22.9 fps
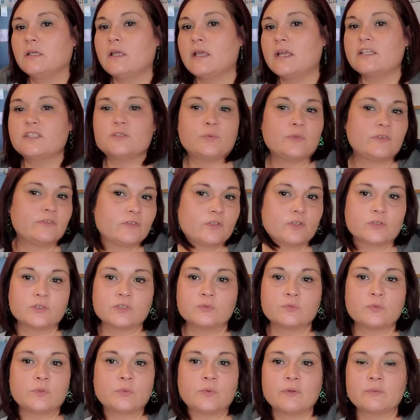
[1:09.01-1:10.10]
as we've
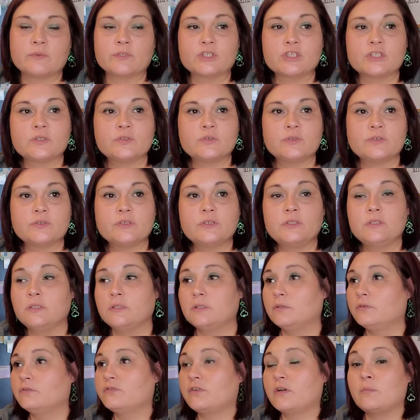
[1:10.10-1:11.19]
learned when we were children
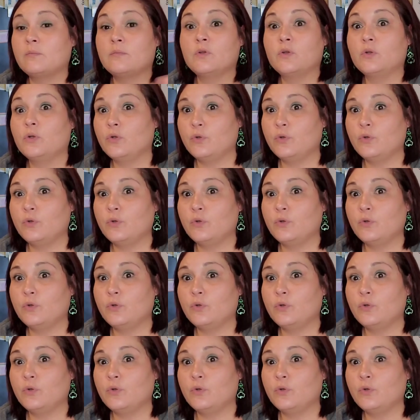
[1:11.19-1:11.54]
from